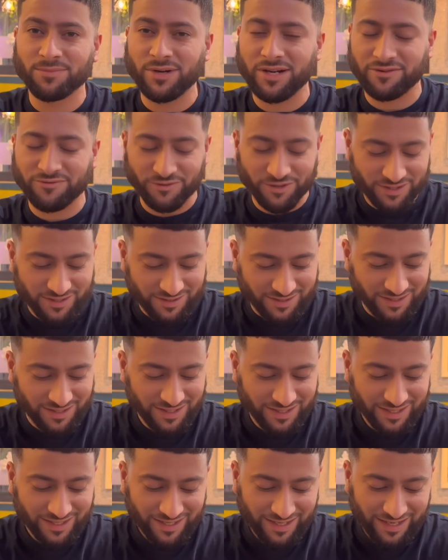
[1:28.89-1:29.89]
breakfast
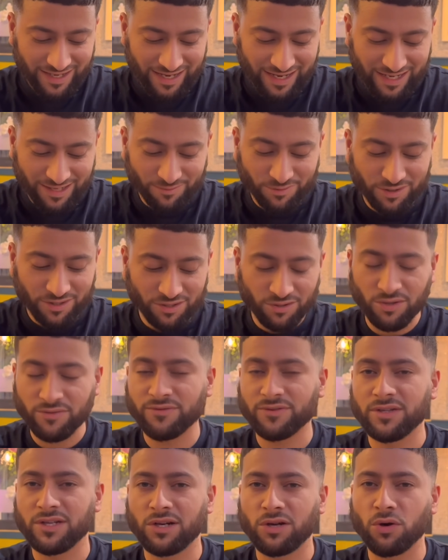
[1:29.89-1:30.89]
and I'm going to go
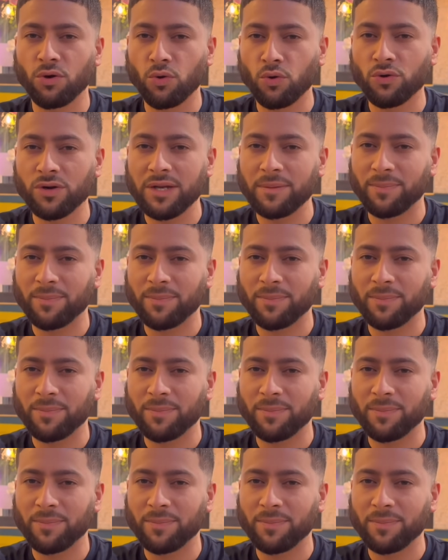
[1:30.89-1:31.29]
for the Lahori